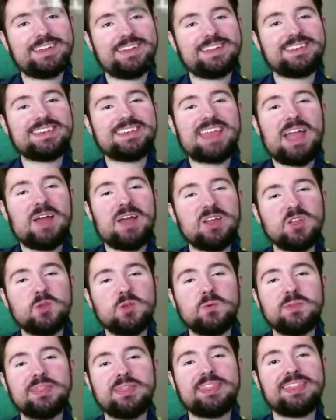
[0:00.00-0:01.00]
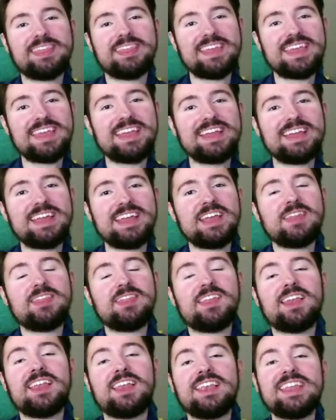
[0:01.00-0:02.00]
Now, you would think that
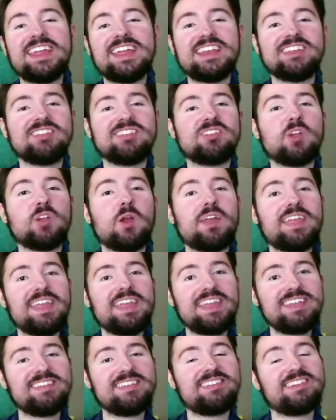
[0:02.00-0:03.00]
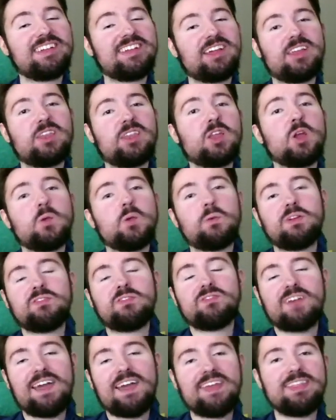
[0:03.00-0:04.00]
Anita Sarkeesian would
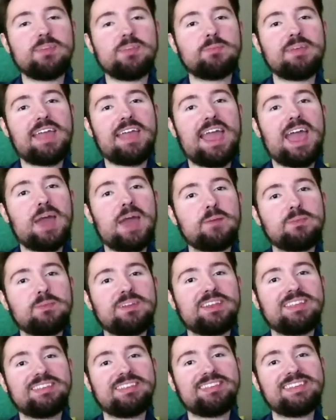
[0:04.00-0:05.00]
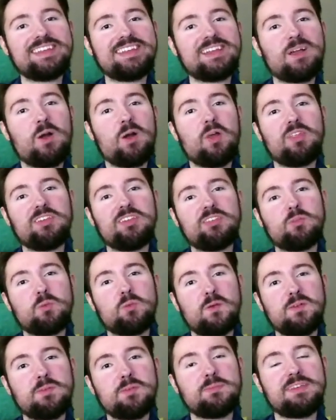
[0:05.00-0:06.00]
finally be happy to see all these
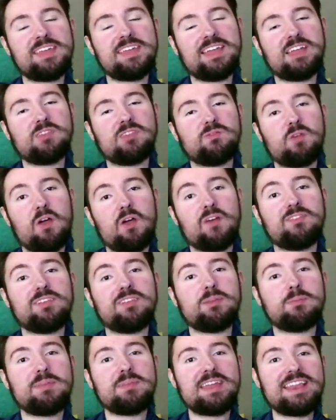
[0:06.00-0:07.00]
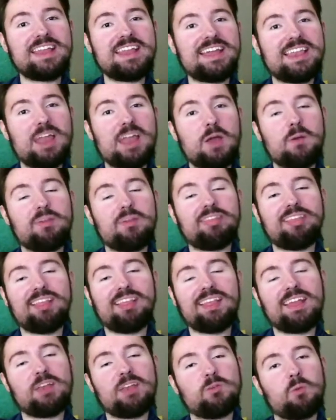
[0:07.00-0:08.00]
women being involved in media now as
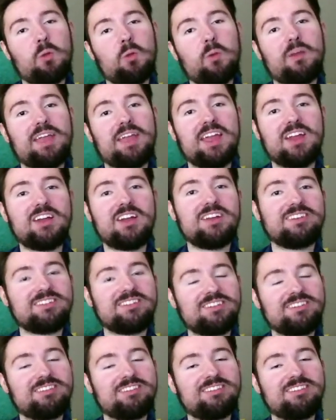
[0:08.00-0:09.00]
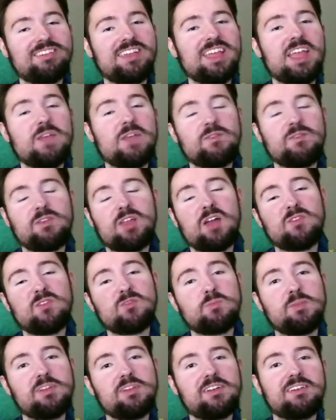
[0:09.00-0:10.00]
lead role characters. If you're not
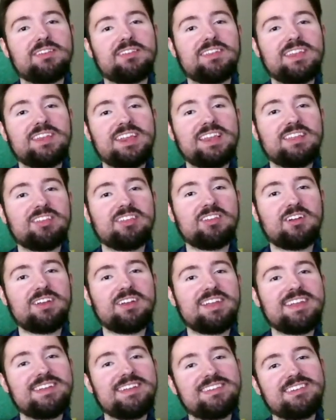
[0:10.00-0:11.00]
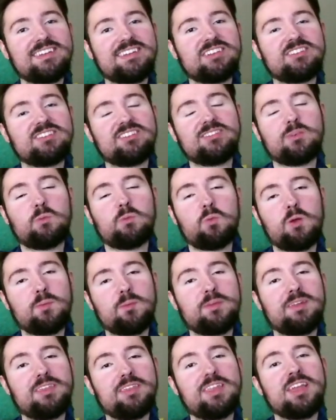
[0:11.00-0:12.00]
familiar with Anita Sarkeesian, she's a
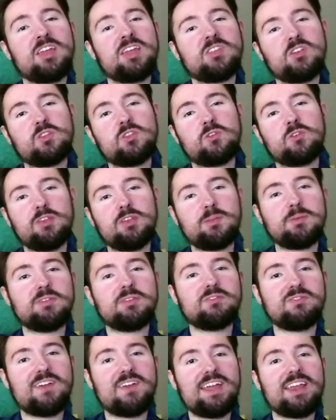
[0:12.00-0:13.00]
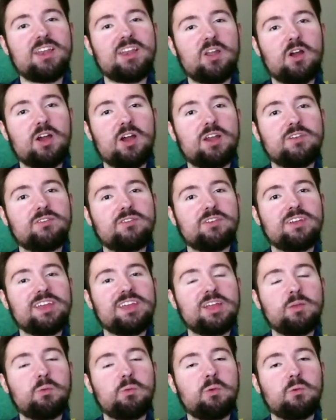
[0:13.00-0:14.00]
woman that's really been fighting hard for
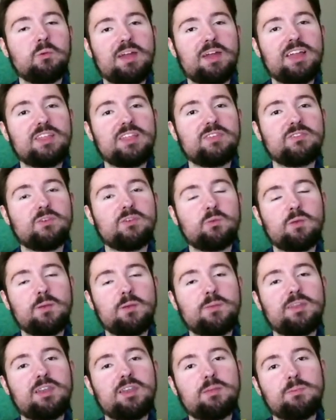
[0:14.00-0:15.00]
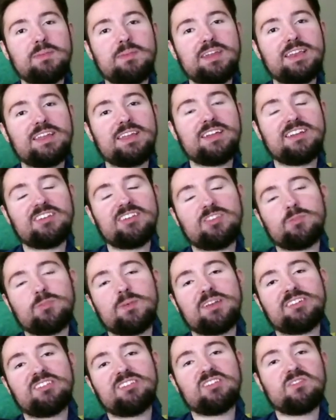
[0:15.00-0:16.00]
equal rights for women in media,
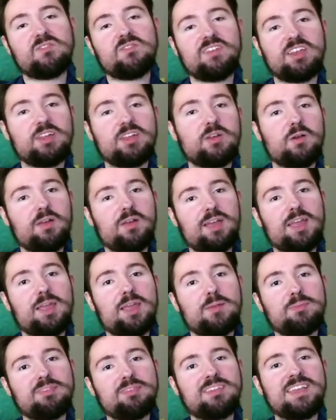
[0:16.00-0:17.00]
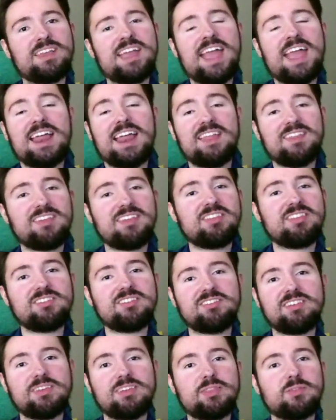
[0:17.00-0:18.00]
especially video games. And this
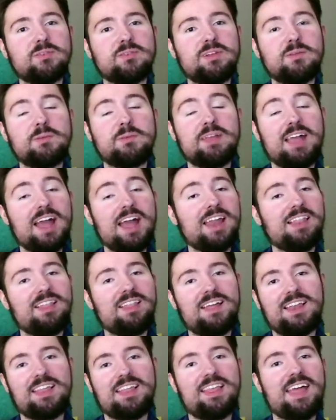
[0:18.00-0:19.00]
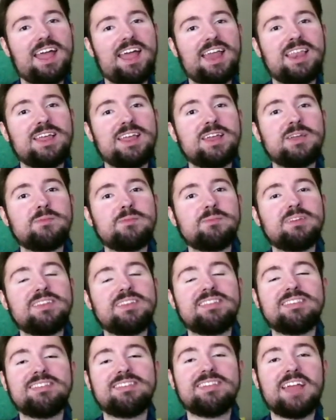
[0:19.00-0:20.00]
year's E3, we got a lot of that. But
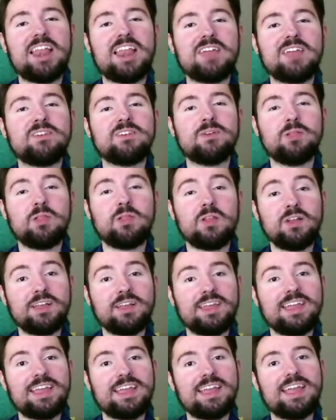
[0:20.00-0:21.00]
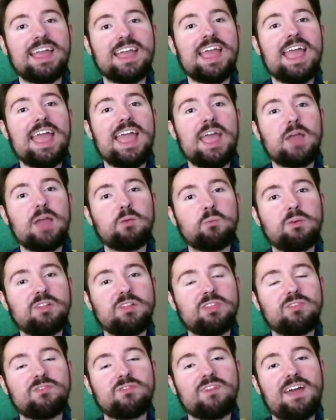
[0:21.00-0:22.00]
instead of her looking at
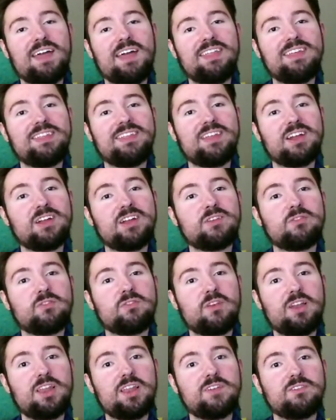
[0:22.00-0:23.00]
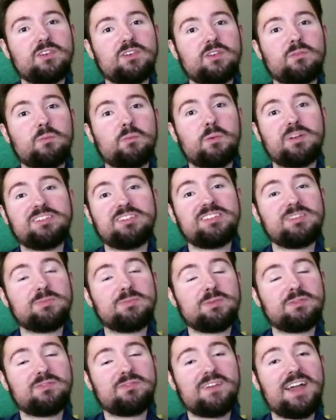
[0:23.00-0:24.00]
what's finally there in front of her, what she's
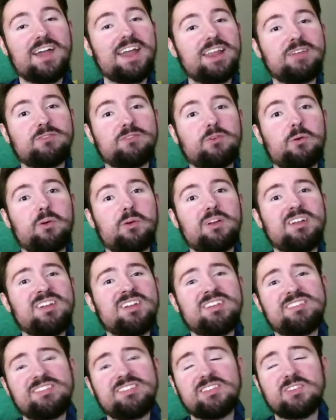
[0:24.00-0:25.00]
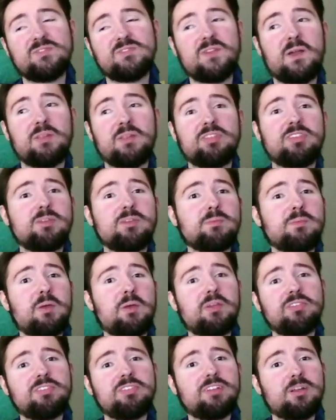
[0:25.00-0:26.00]
been fighting for, she just found something
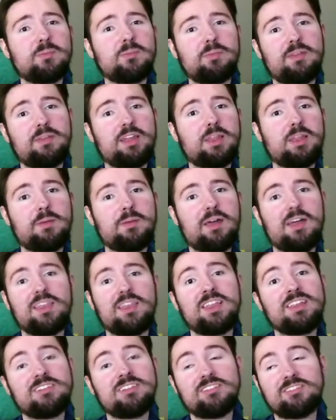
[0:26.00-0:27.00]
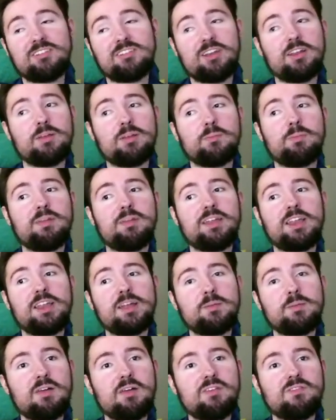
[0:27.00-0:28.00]
else to complain about. She started complaining
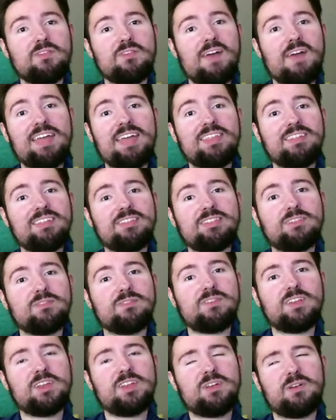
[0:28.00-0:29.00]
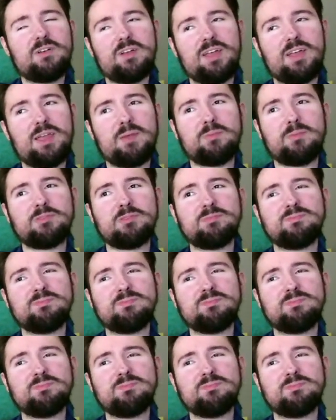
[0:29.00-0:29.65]
about violence in video games.